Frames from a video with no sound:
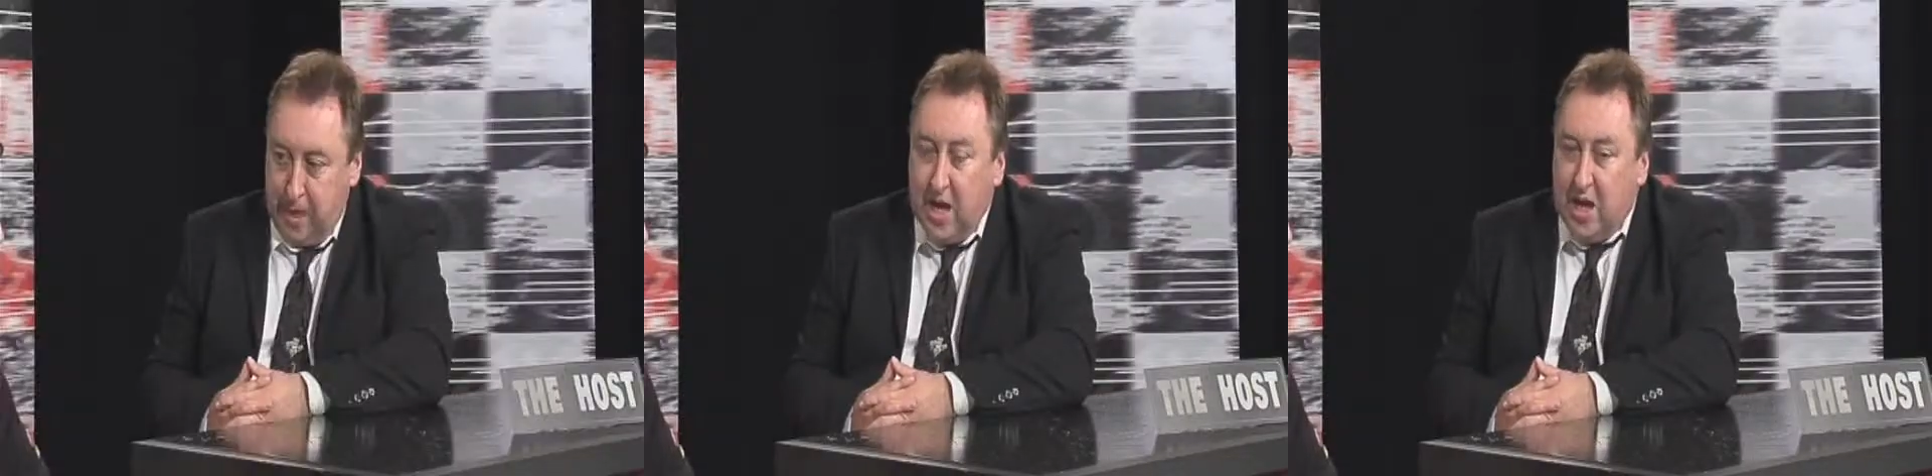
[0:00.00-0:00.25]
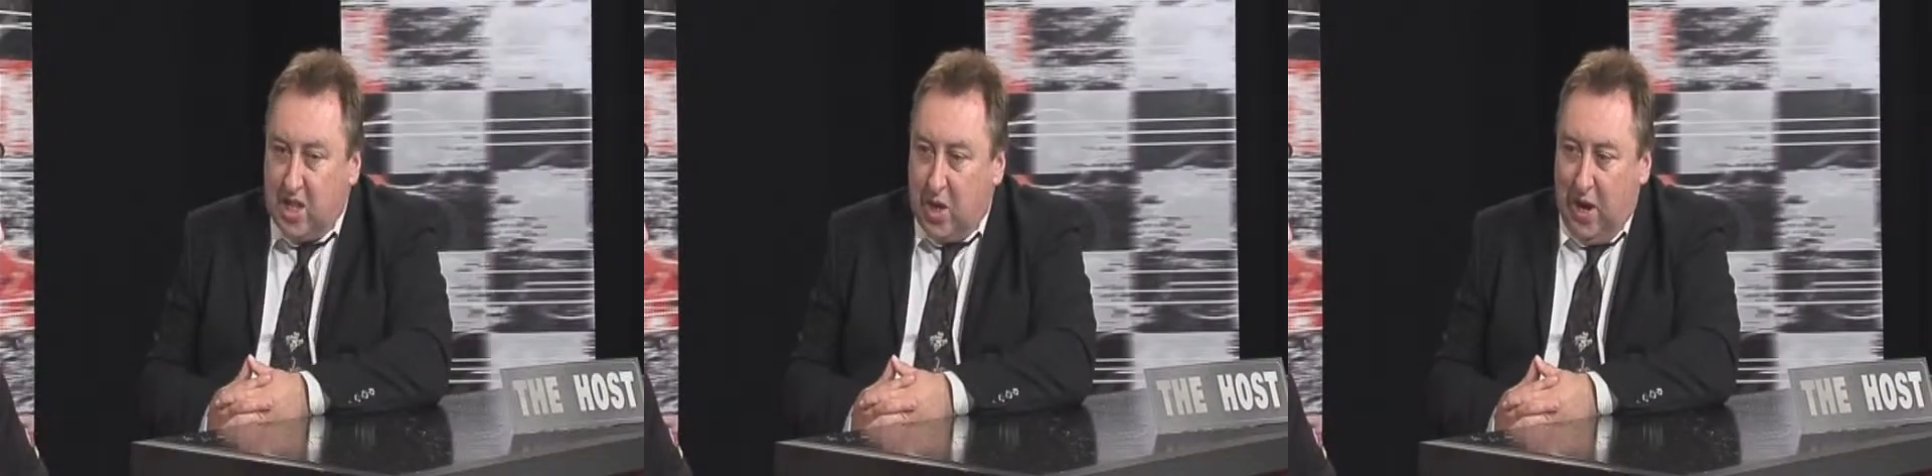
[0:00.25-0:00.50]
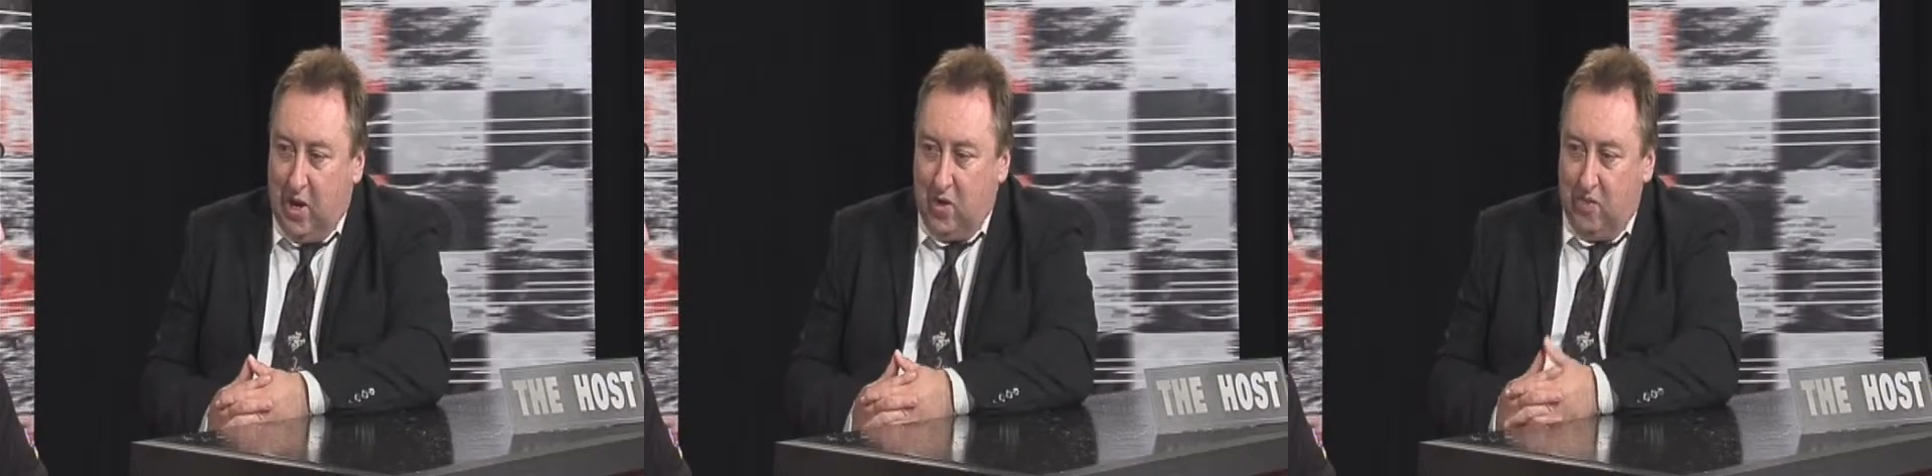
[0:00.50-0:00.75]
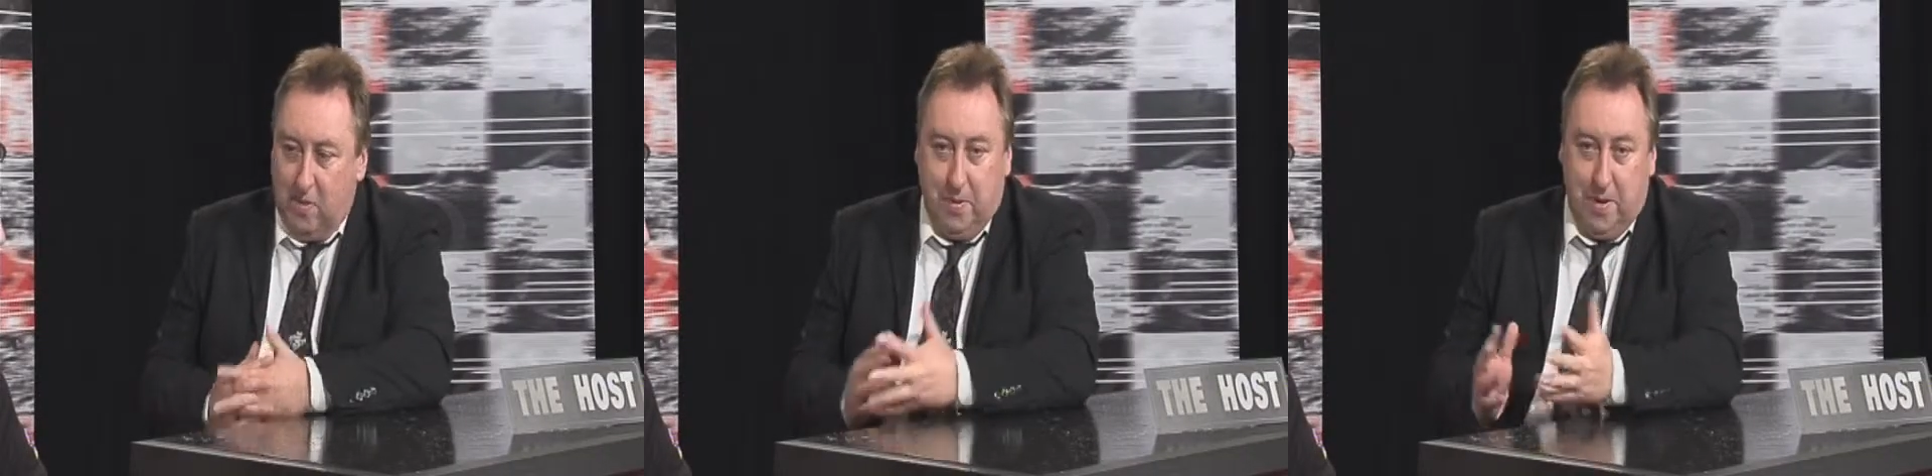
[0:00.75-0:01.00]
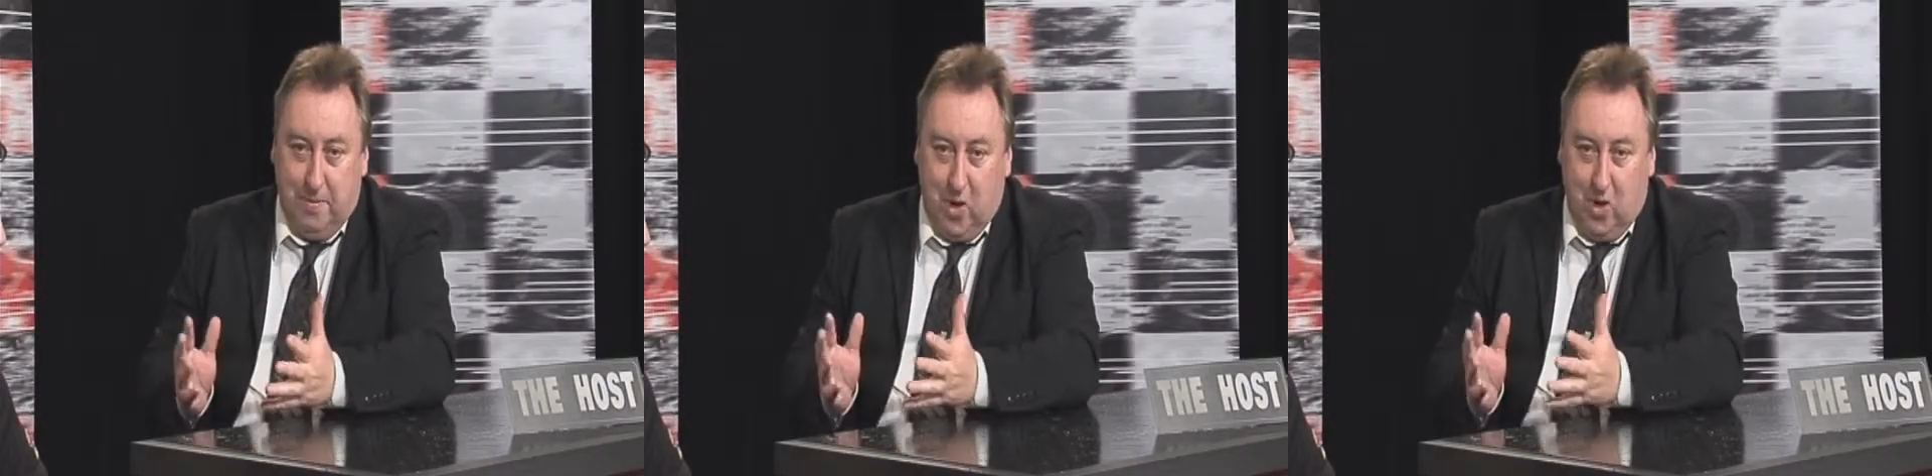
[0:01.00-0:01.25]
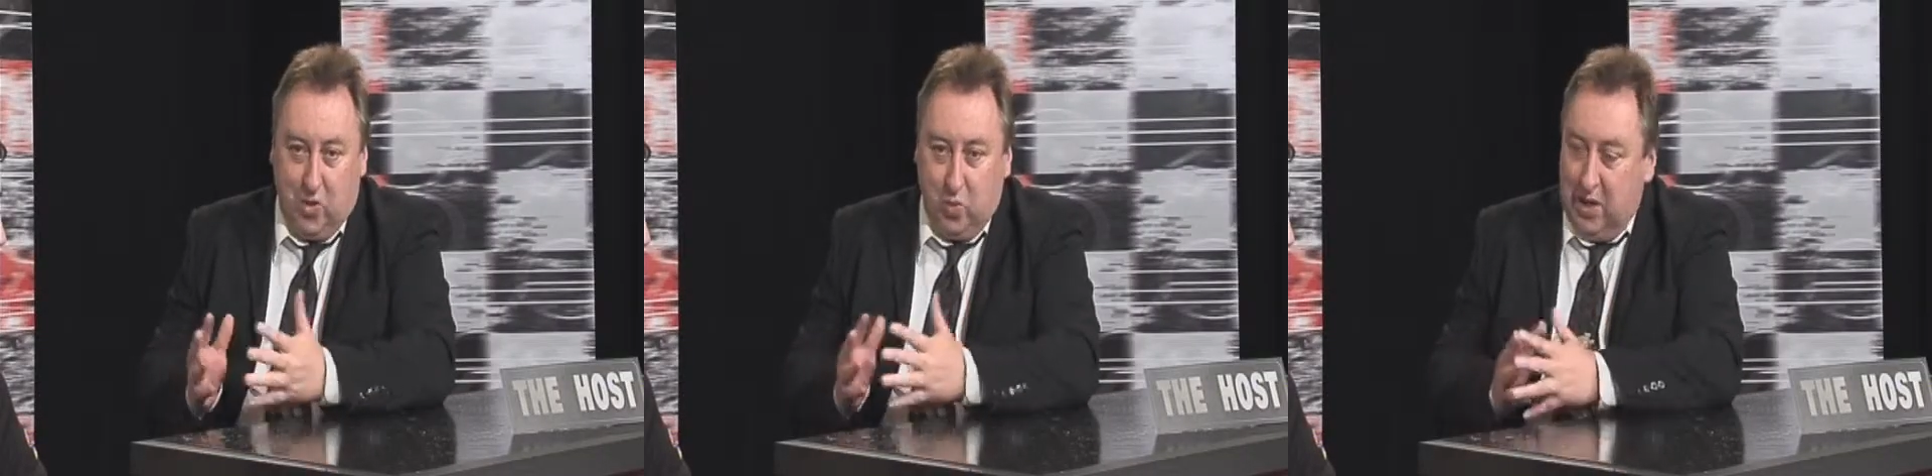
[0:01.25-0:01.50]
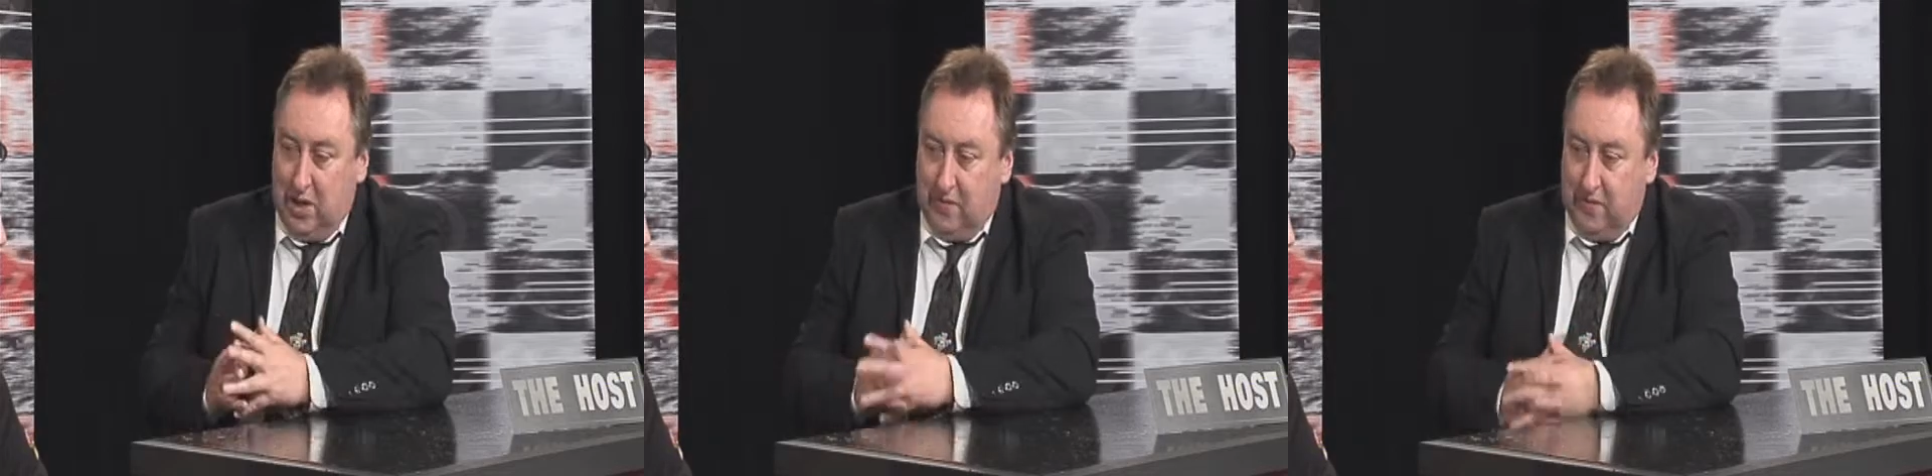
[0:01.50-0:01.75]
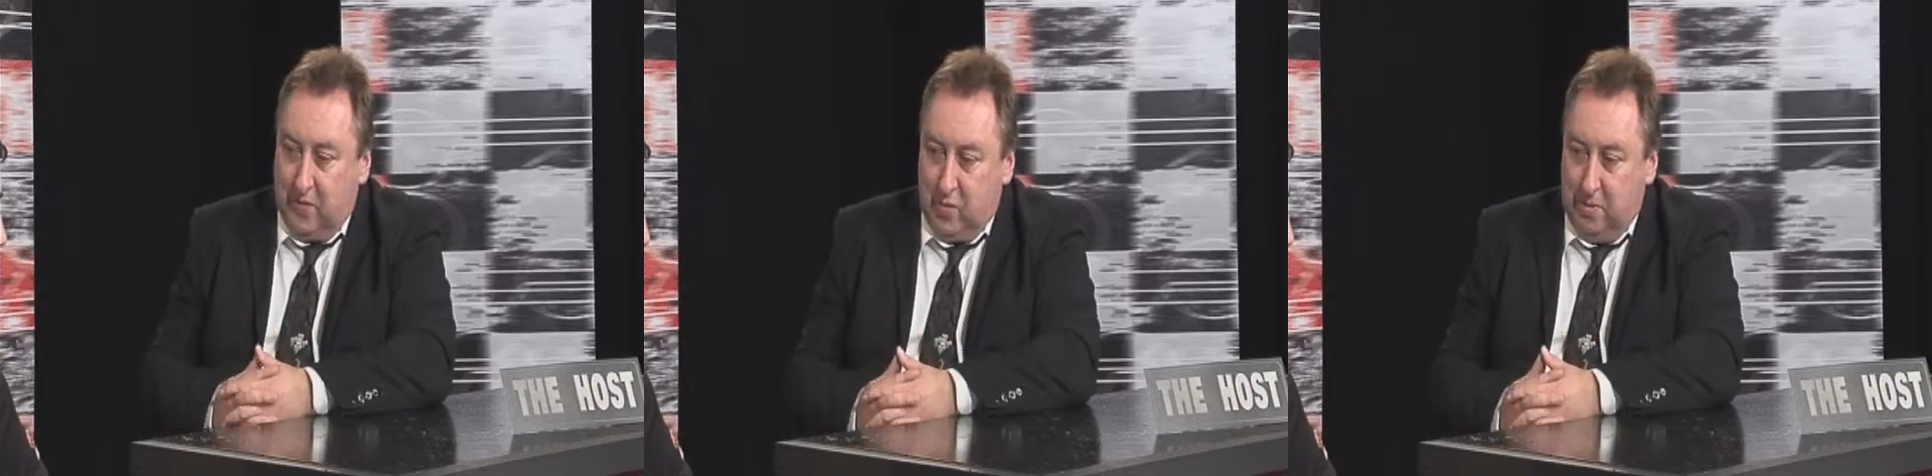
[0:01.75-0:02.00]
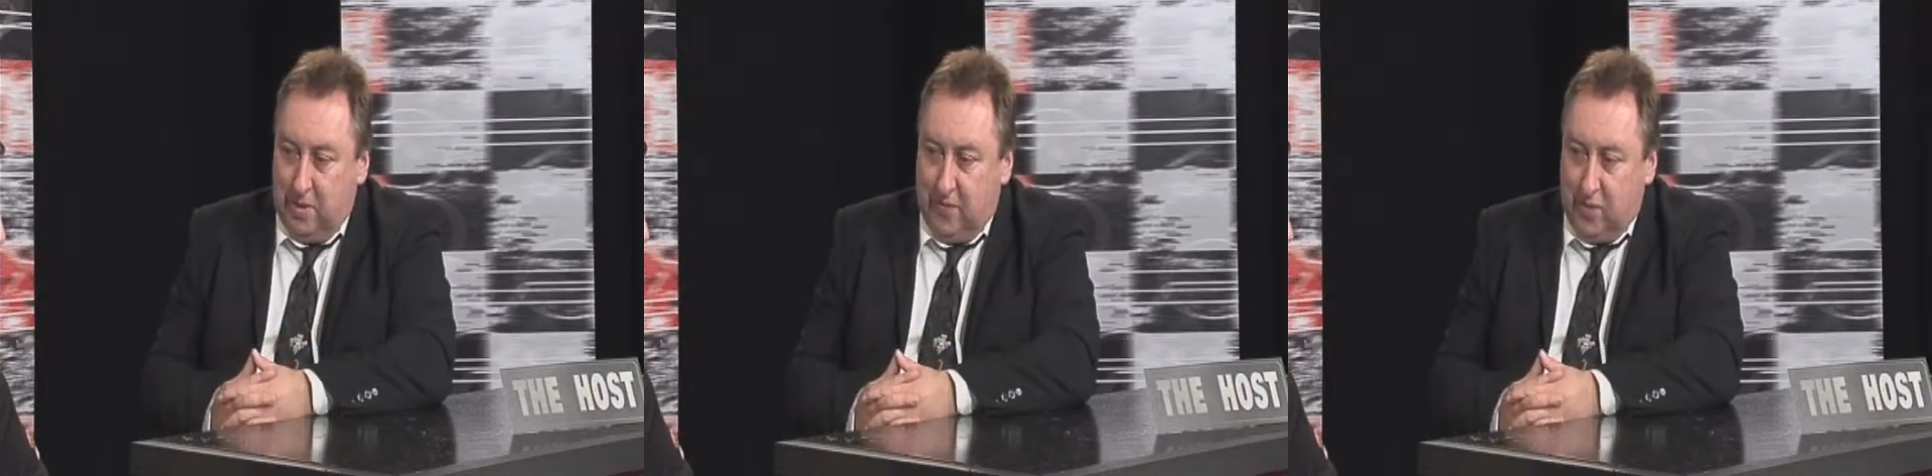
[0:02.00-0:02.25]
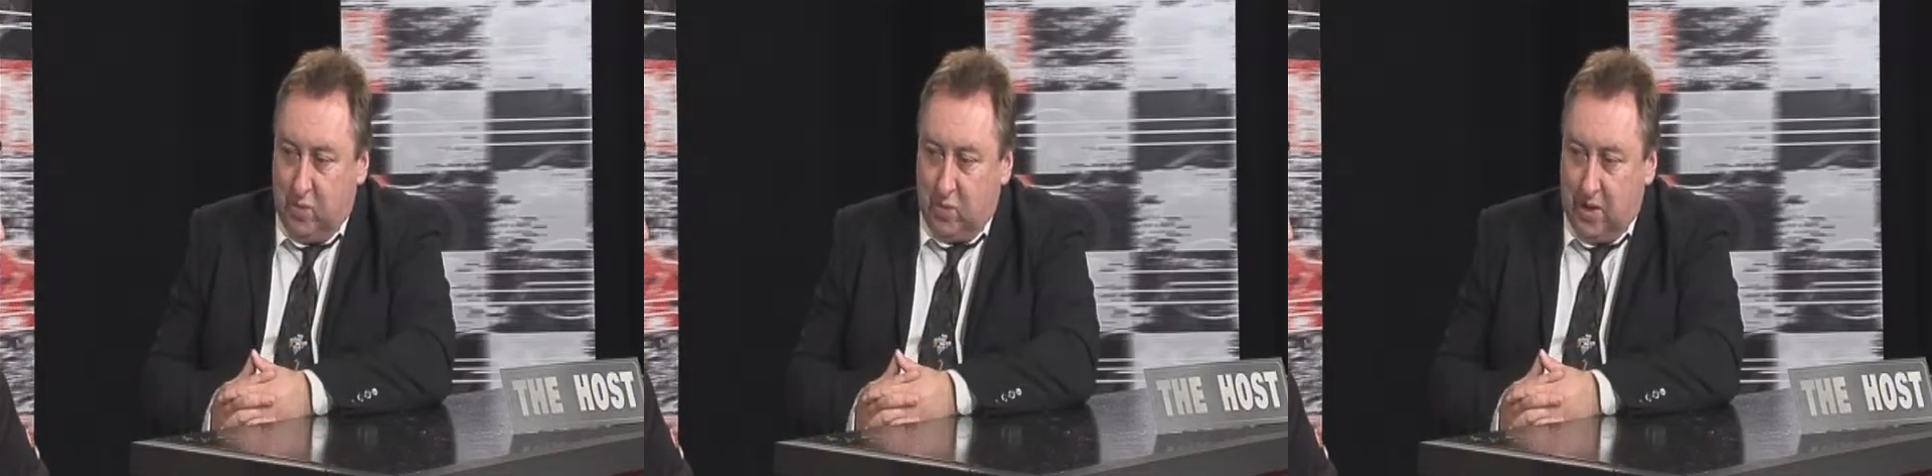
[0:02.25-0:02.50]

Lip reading: So how long have you been behind the wheel of a Formula Ford?